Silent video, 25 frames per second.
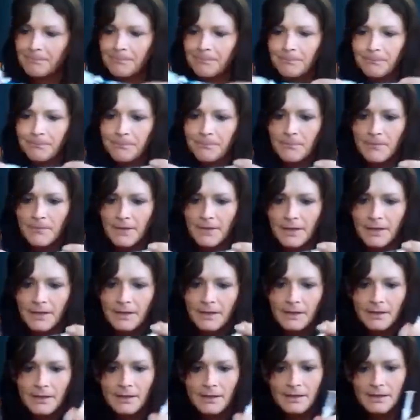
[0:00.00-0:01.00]

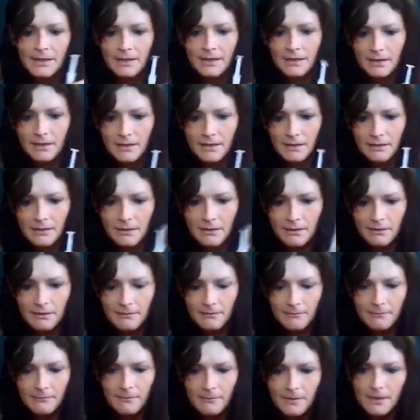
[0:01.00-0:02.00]

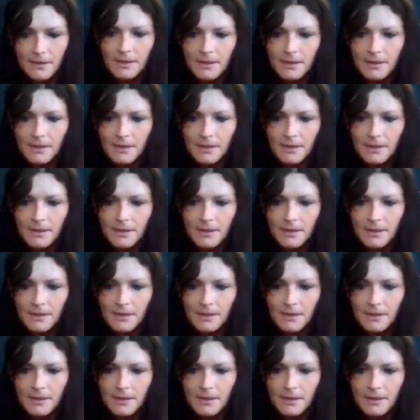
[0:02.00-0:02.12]
Nobody speaks.